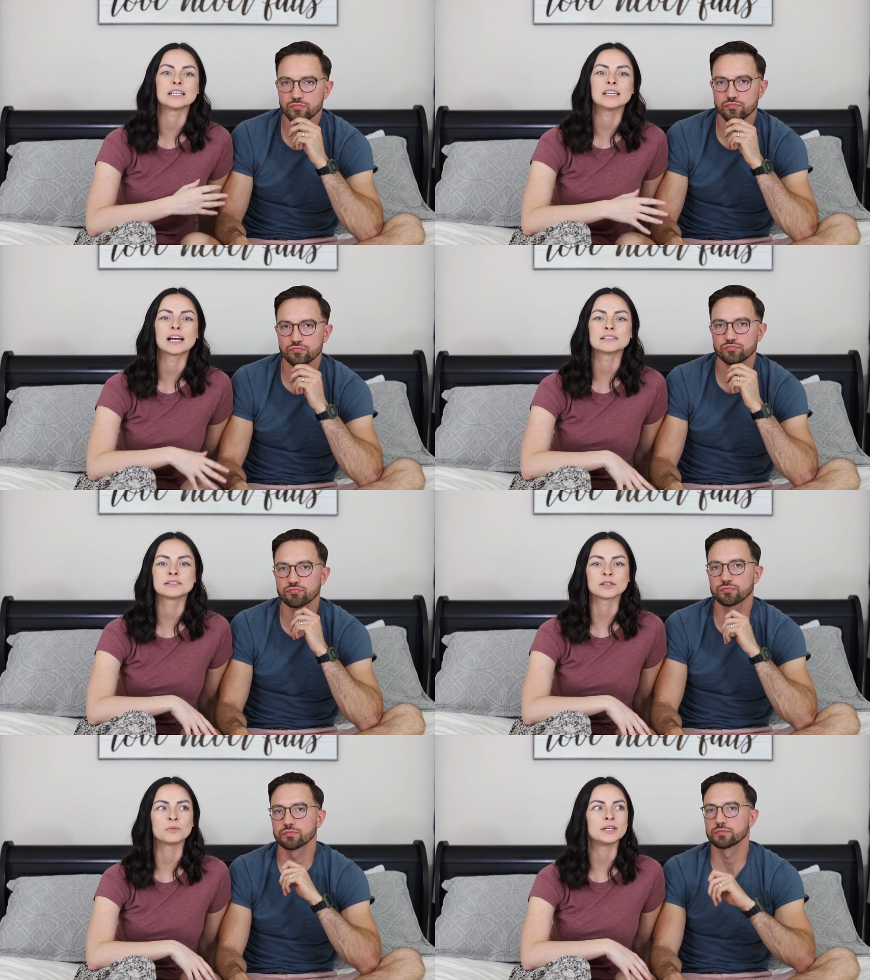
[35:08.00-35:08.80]
Speaker 1: he had
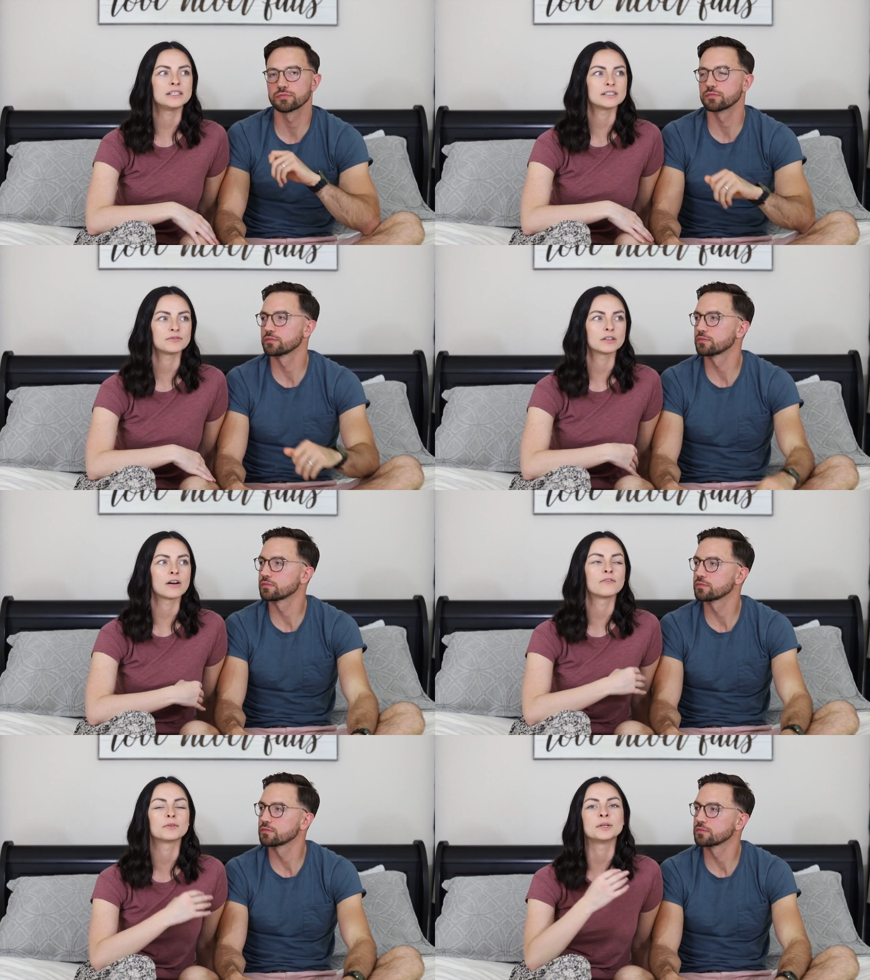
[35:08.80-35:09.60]
so many different
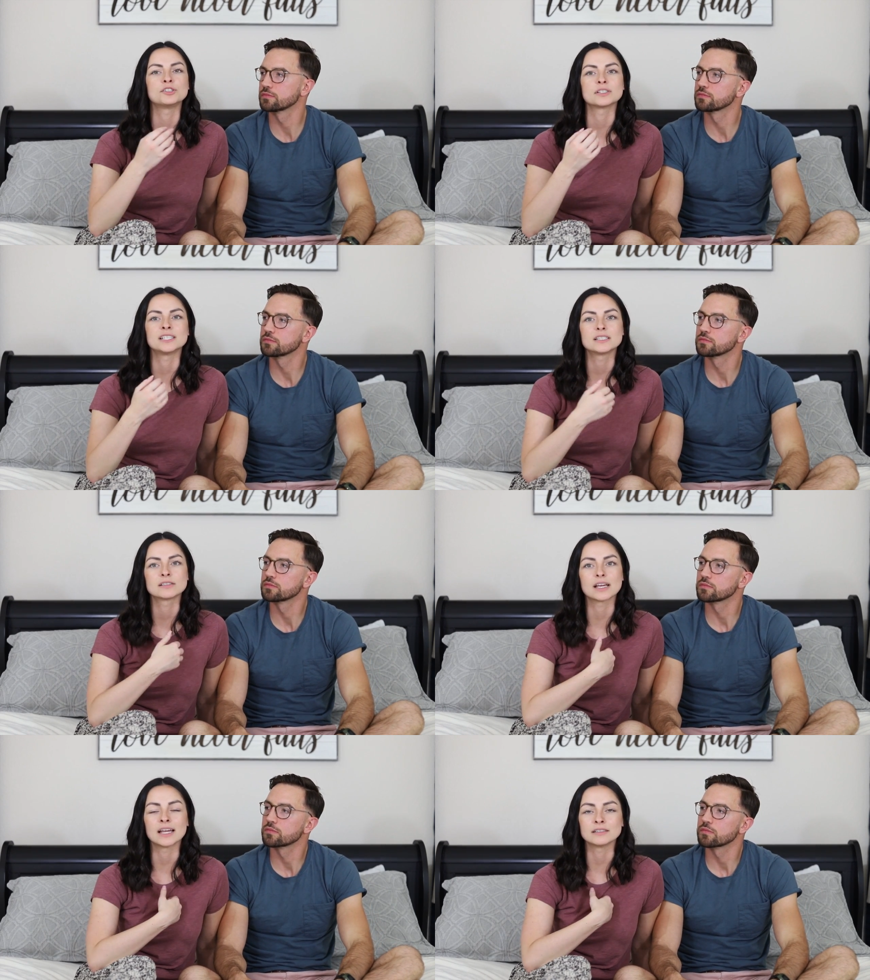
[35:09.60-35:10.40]

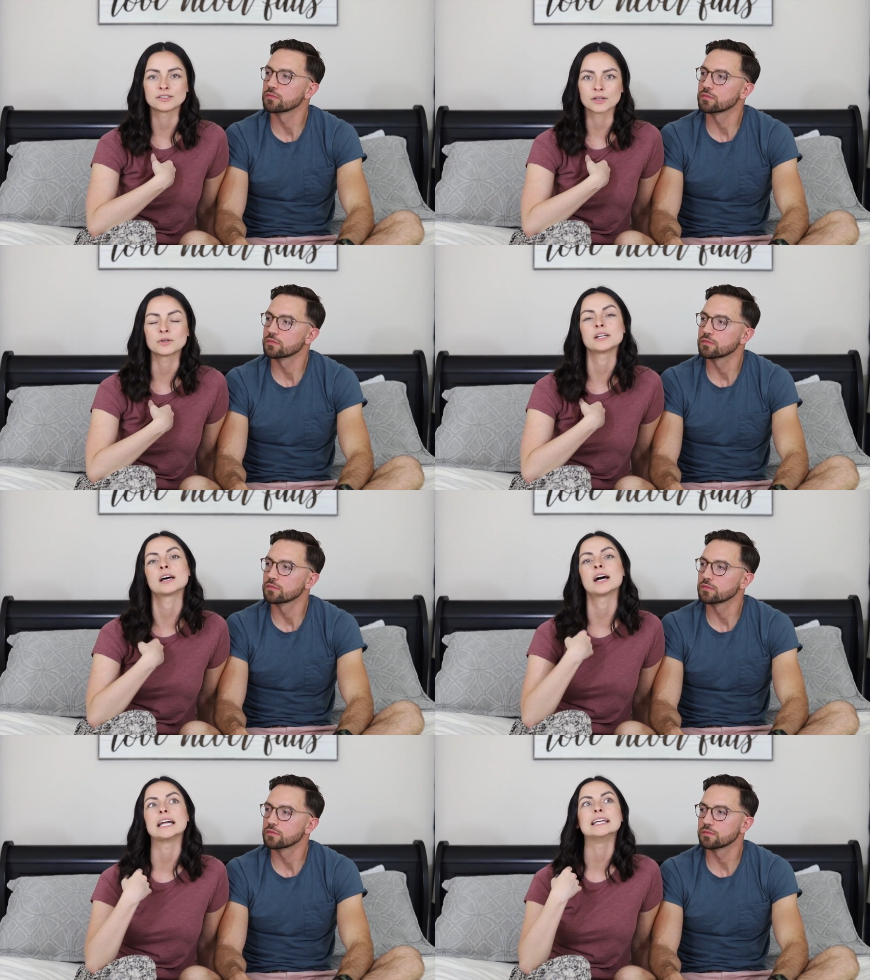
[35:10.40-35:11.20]
confirmations, and so did
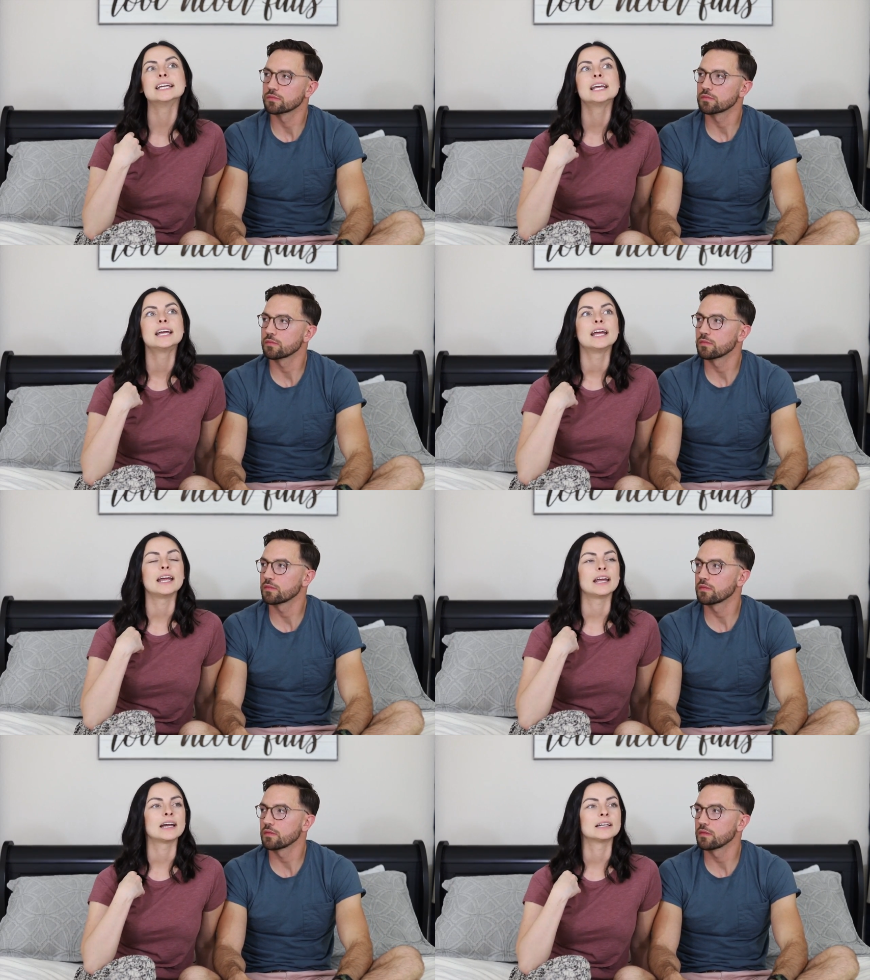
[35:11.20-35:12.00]
I.
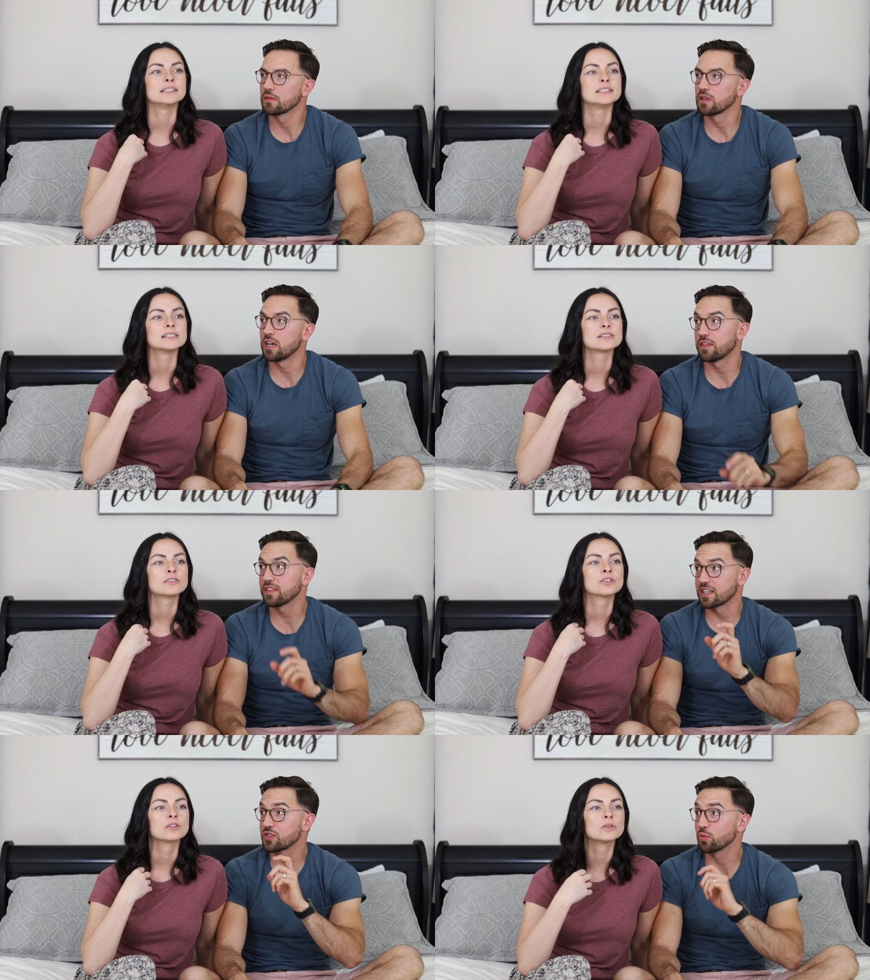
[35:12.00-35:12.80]
And, and I
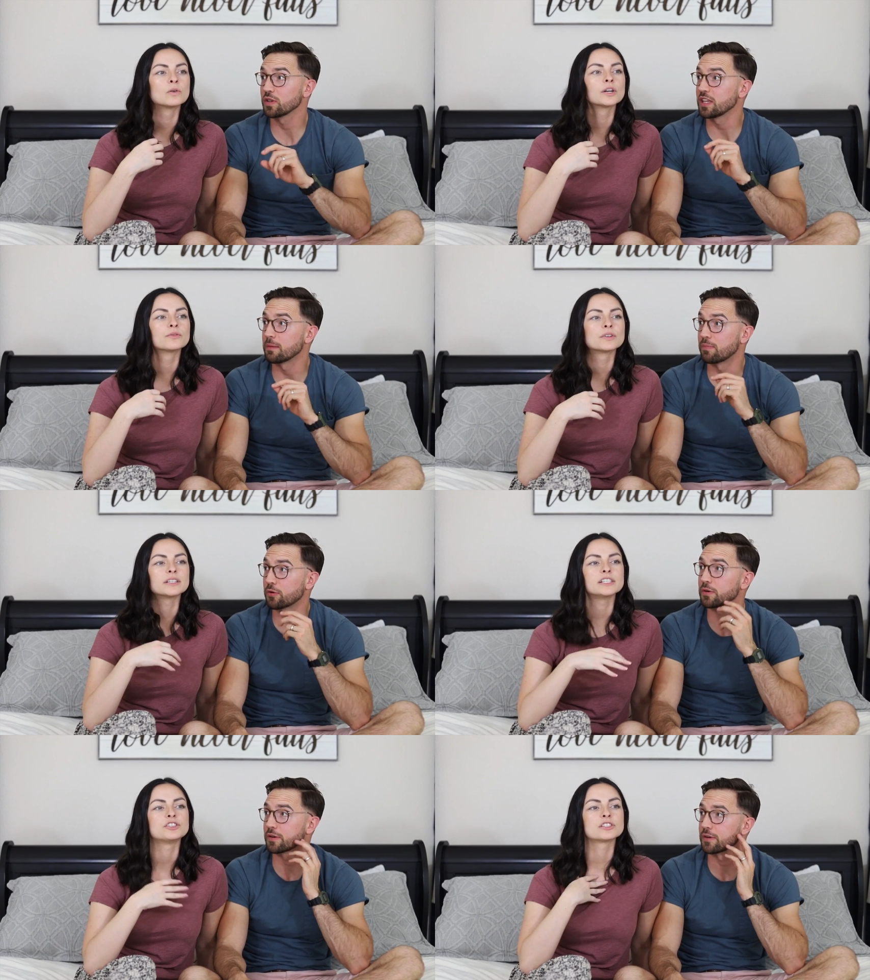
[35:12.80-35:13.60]
think that's the Lord really,
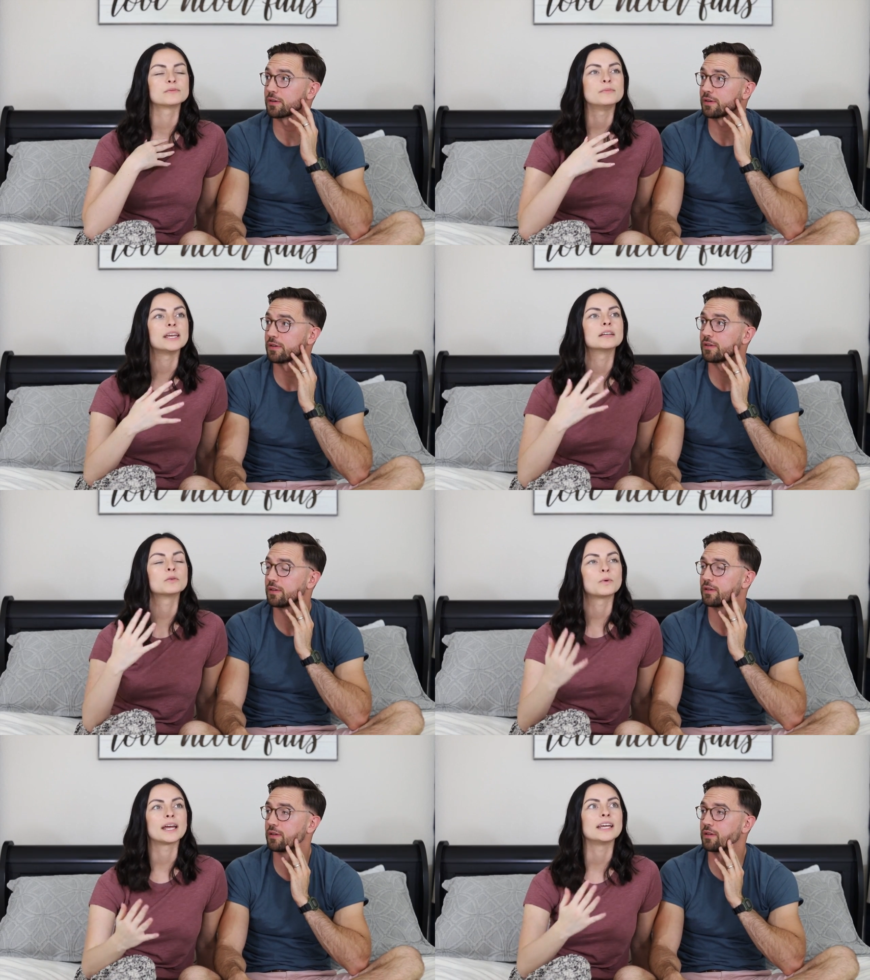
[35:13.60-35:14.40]
really just made
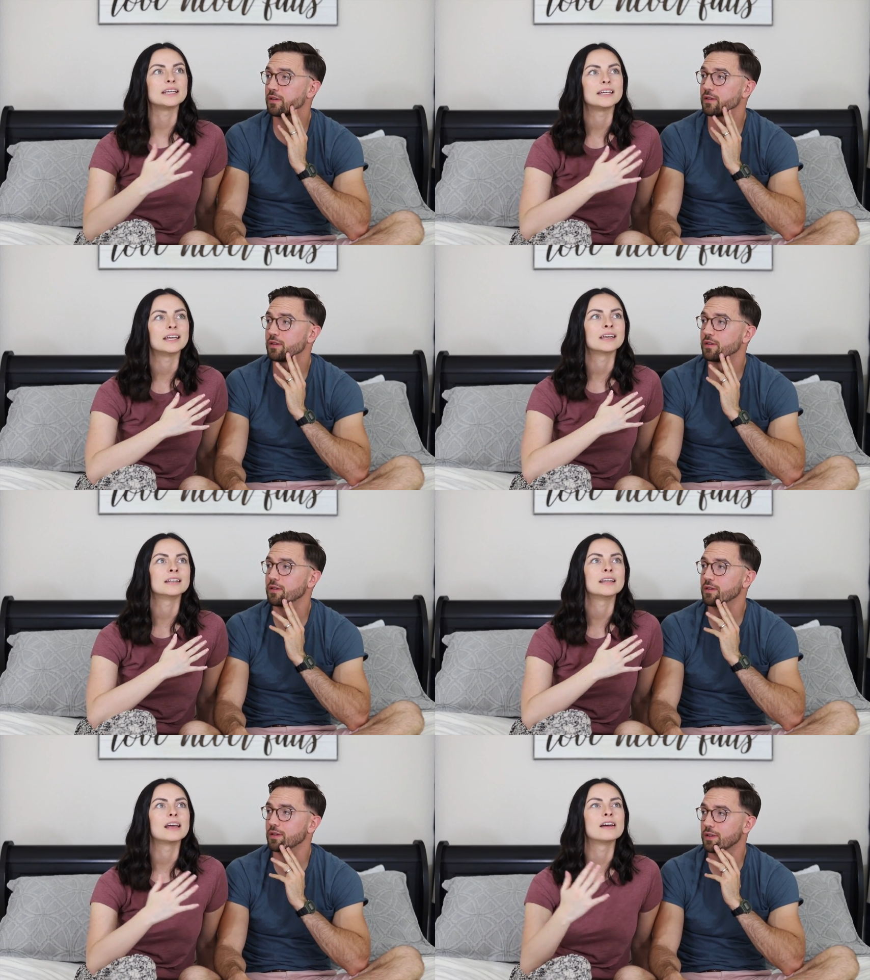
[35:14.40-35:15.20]
a way
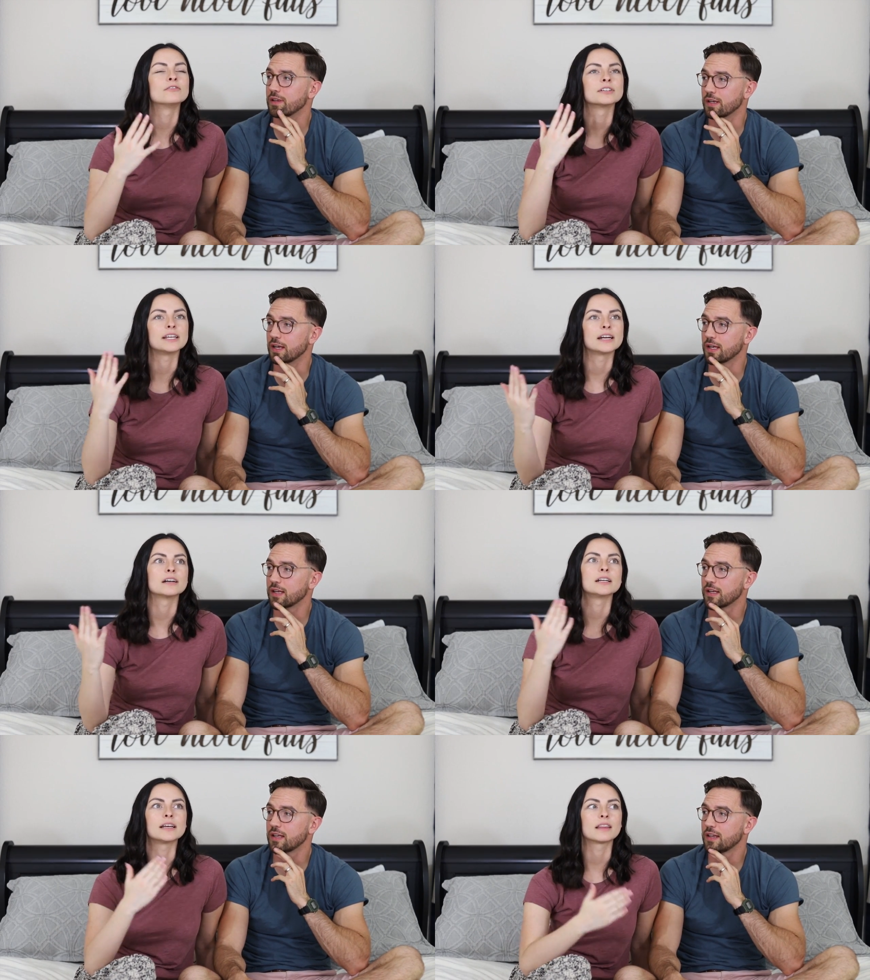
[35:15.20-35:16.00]
in every
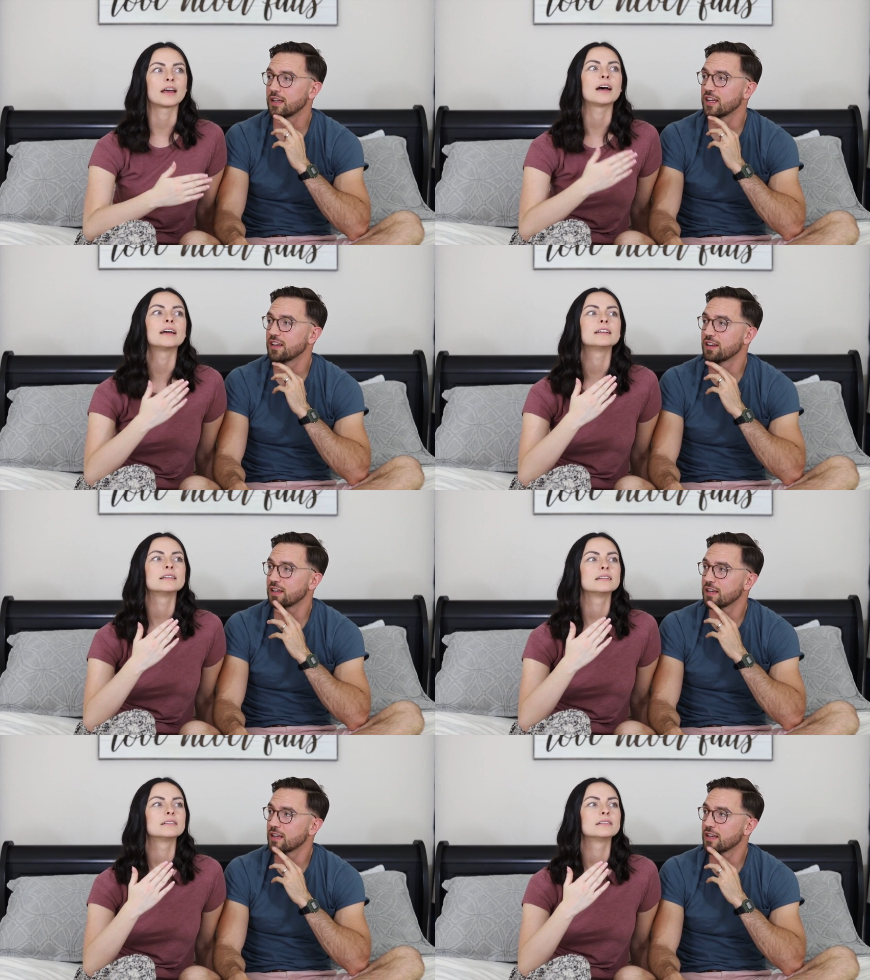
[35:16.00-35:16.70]
area that